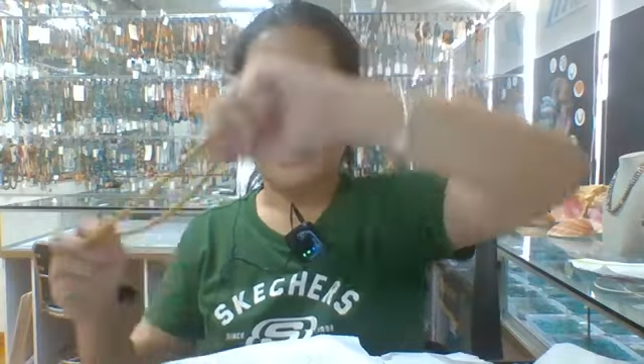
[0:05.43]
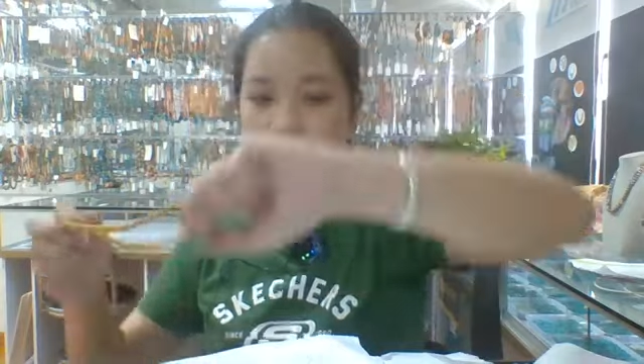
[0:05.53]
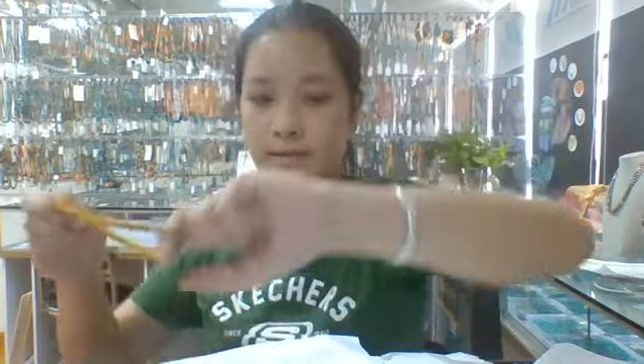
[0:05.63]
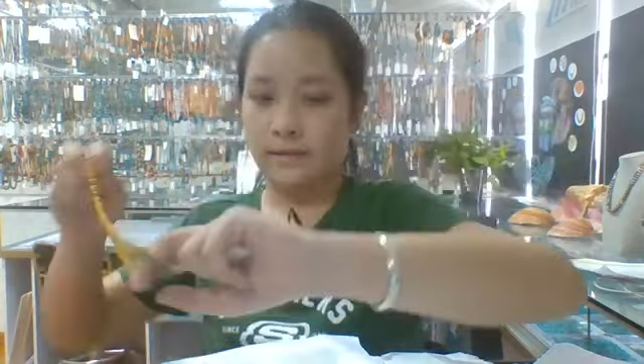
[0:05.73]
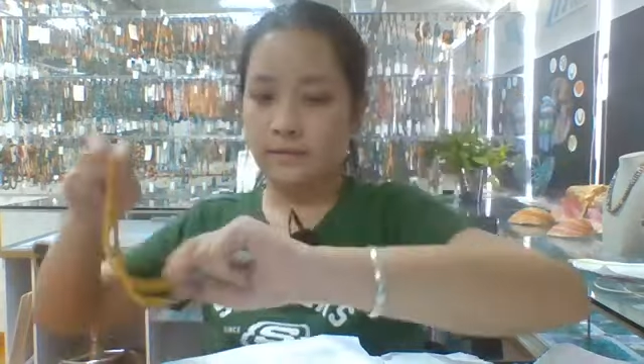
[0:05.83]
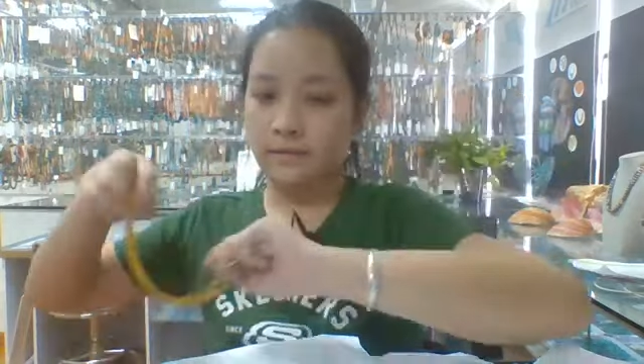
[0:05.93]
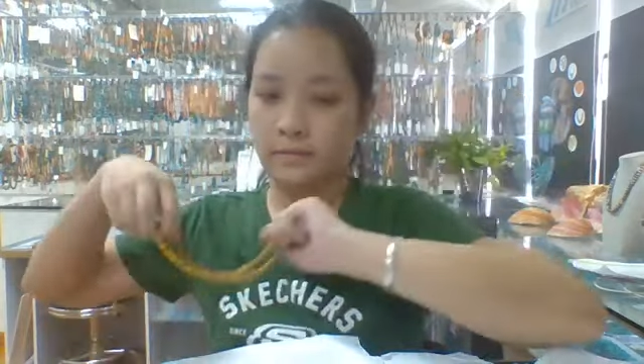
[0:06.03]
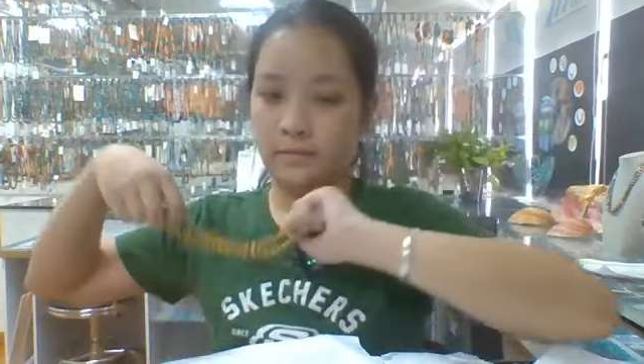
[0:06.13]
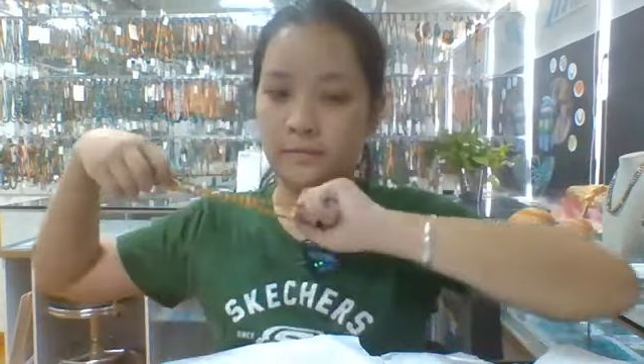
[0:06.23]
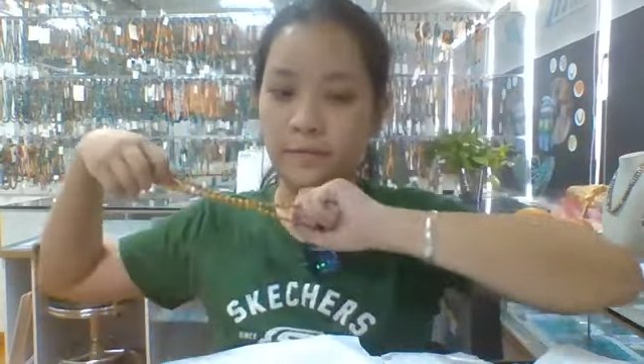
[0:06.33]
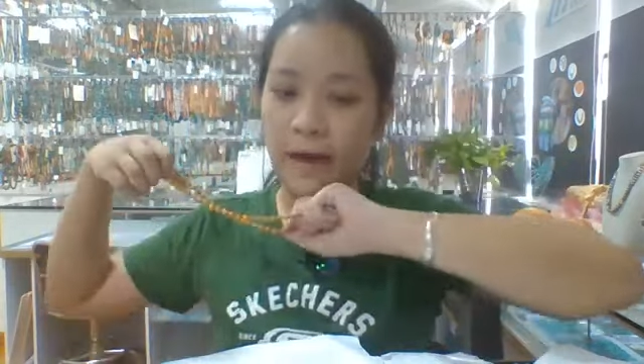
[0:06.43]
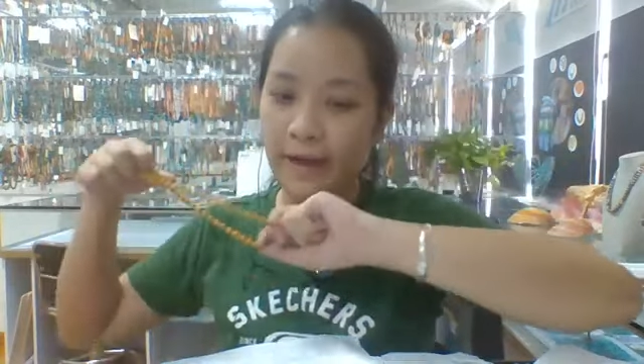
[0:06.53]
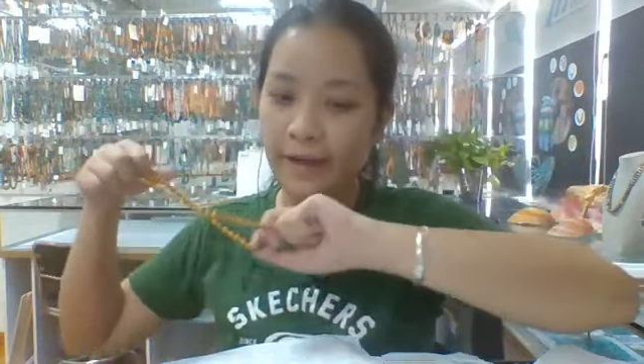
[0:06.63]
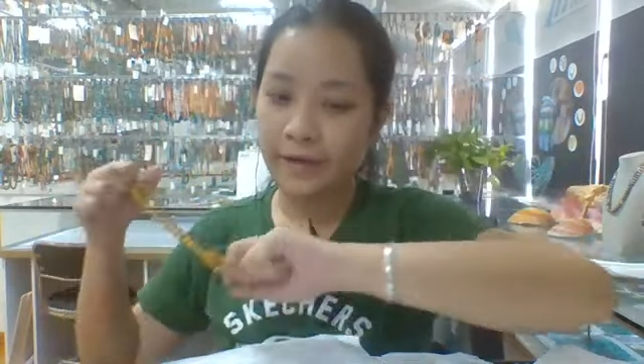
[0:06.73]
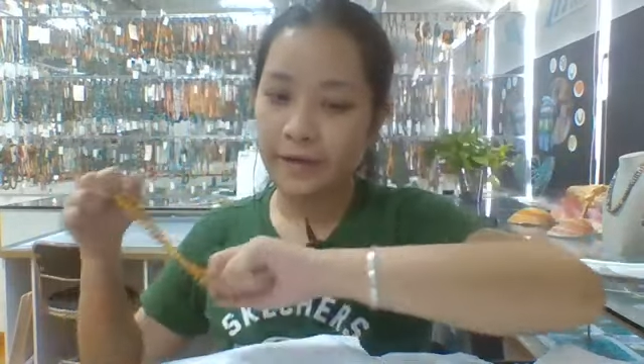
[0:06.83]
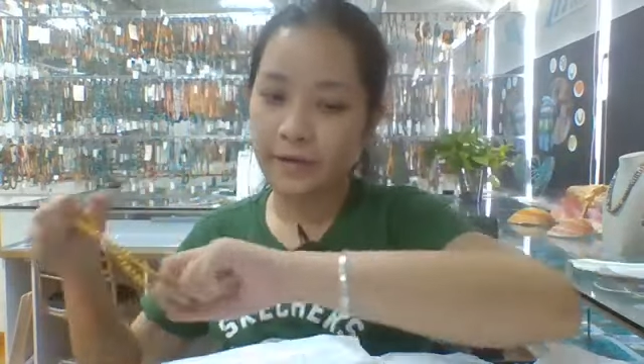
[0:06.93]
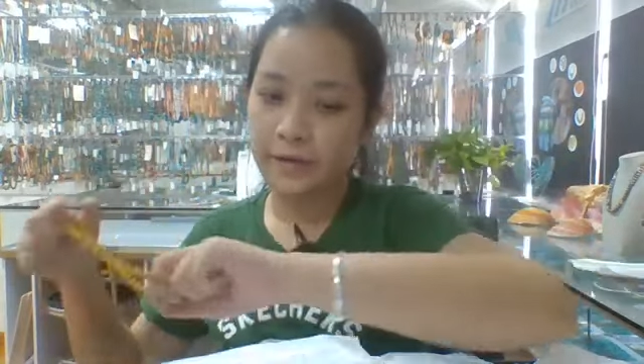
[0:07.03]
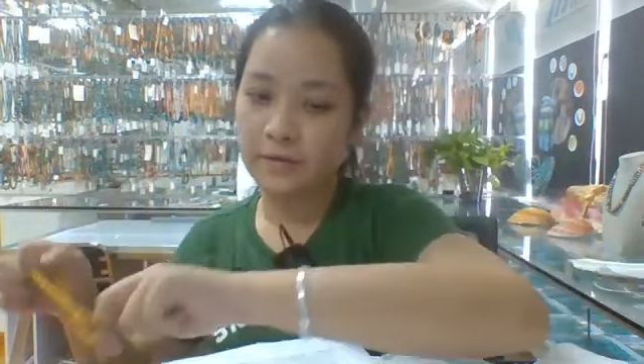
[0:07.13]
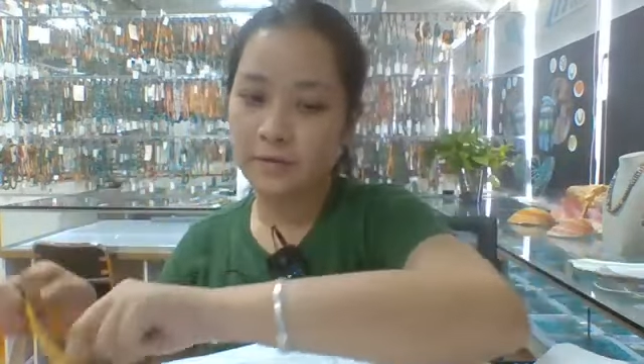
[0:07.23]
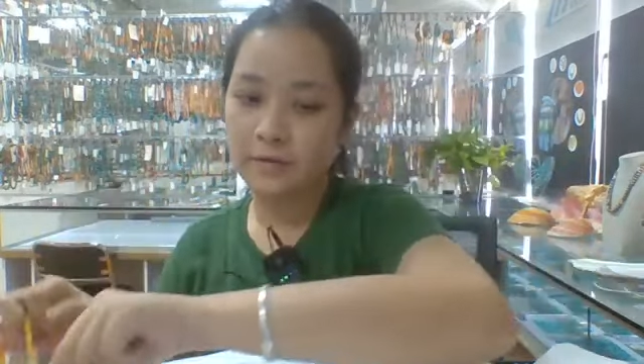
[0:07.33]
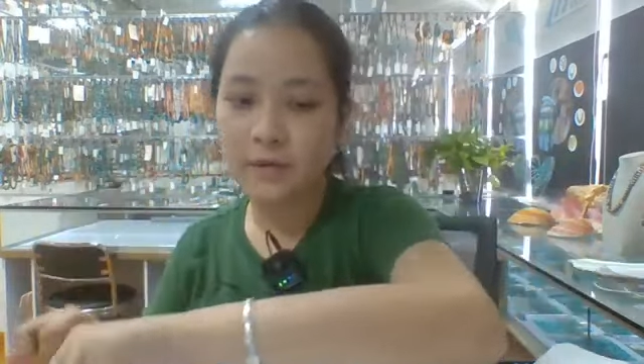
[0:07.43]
in fire